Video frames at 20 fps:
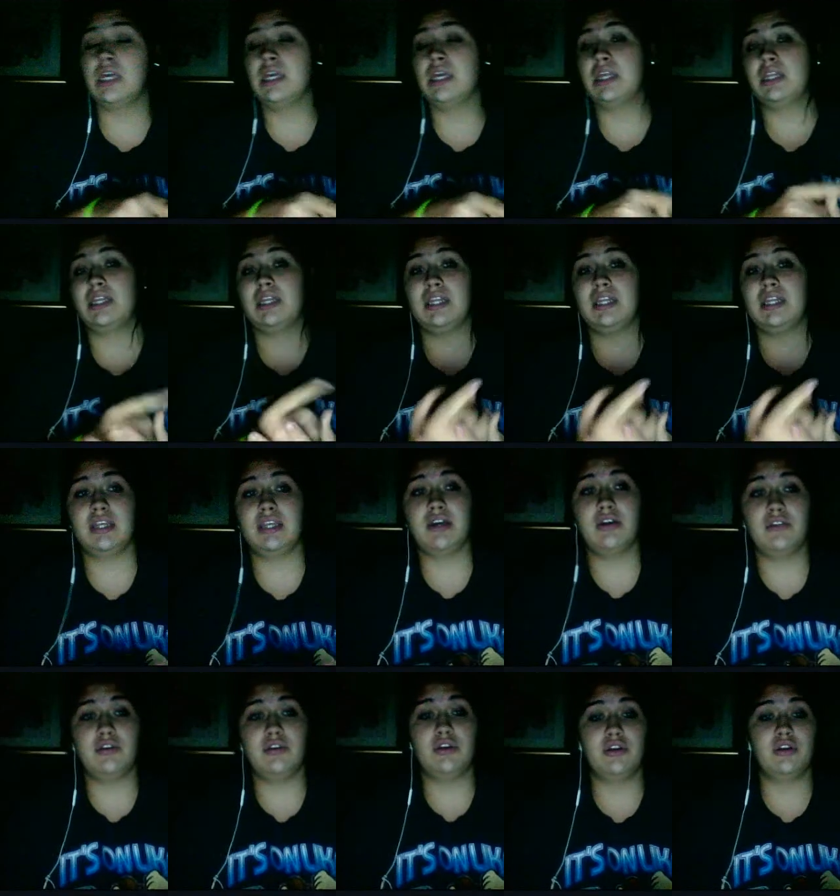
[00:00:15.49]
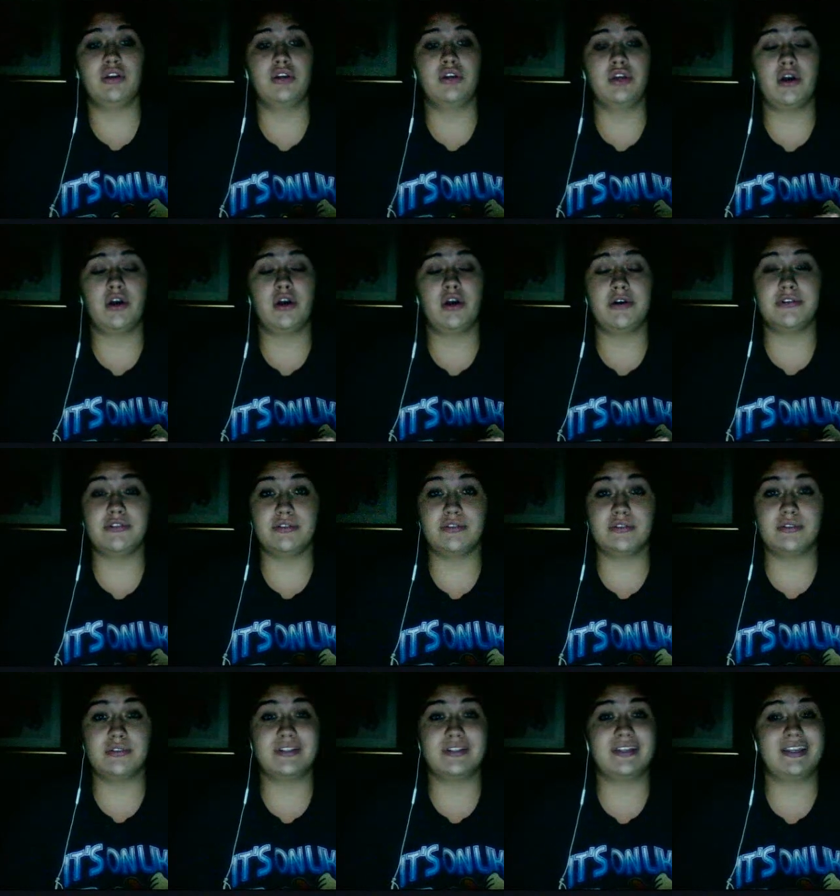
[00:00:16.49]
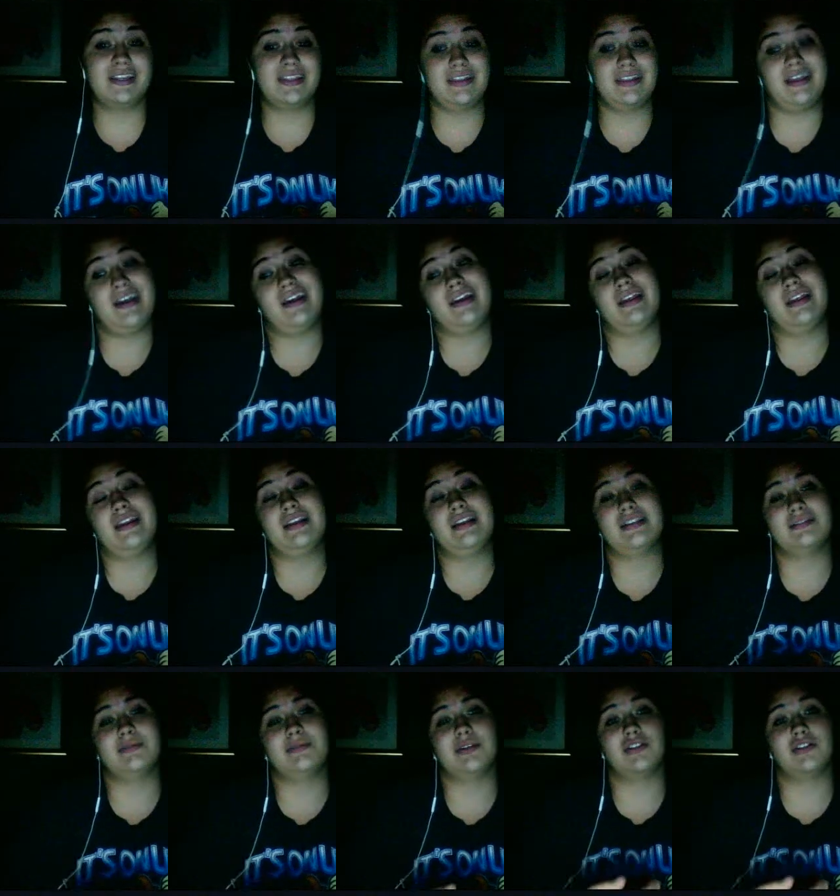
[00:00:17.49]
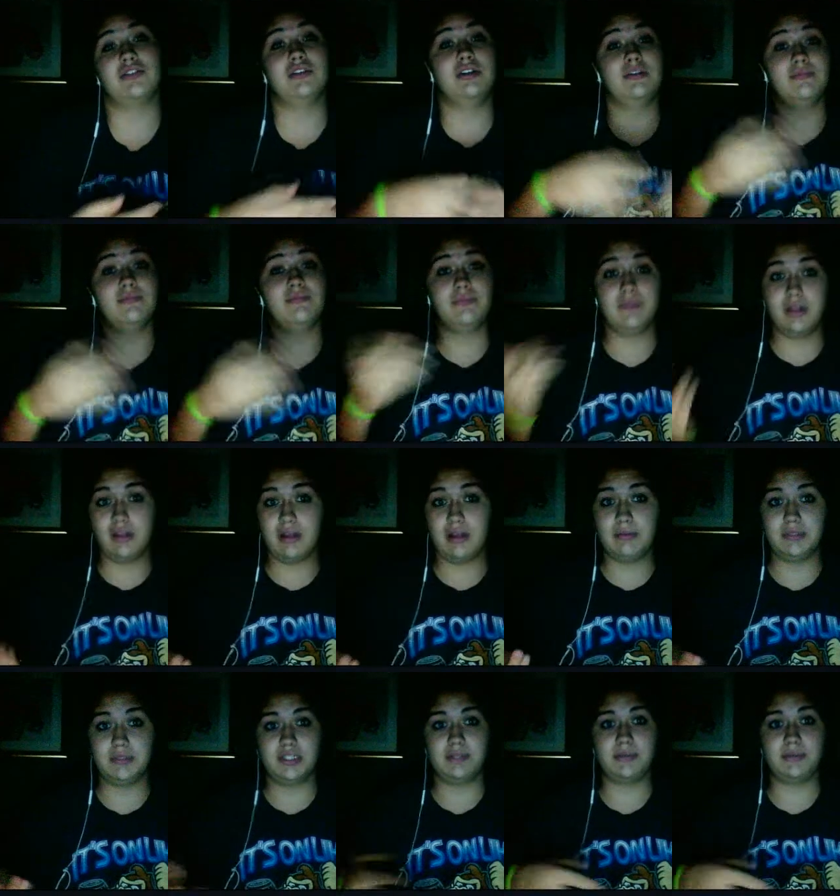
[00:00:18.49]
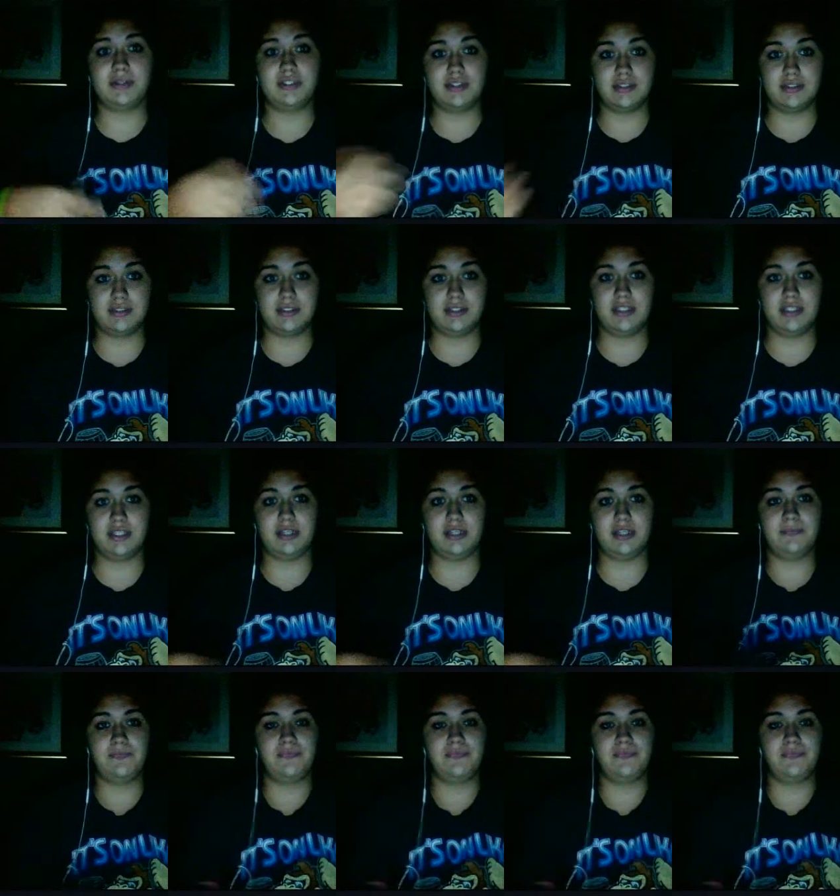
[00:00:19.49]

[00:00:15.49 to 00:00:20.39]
and any other consoles like that, and especially the laptop as you can see here.